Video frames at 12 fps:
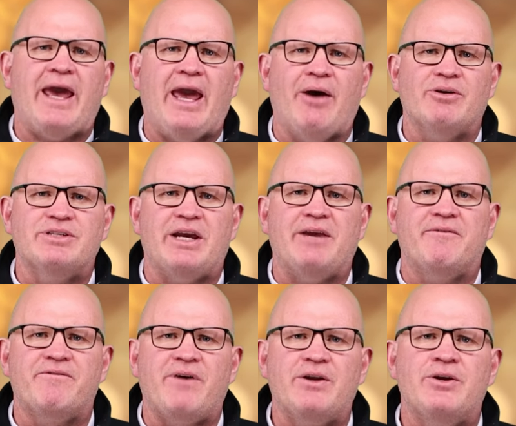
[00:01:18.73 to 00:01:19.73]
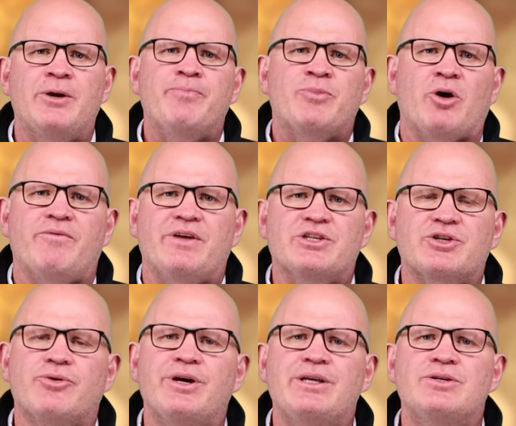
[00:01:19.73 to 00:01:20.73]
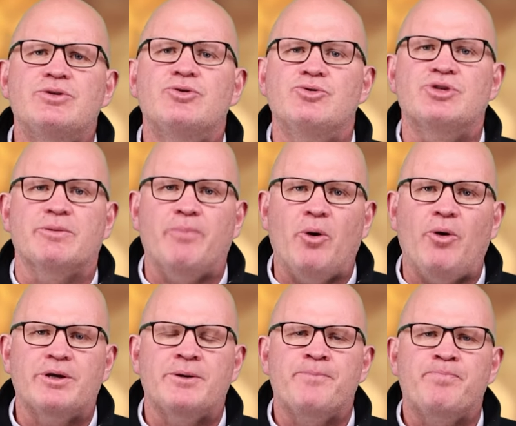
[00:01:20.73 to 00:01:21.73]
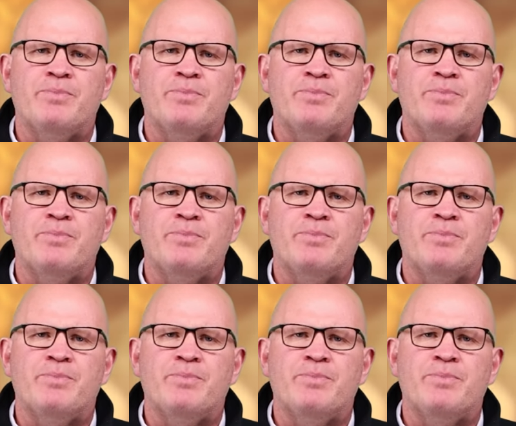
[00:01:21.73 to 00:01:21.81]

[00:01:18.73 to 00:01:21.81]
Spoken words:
hours in front of their screens to support,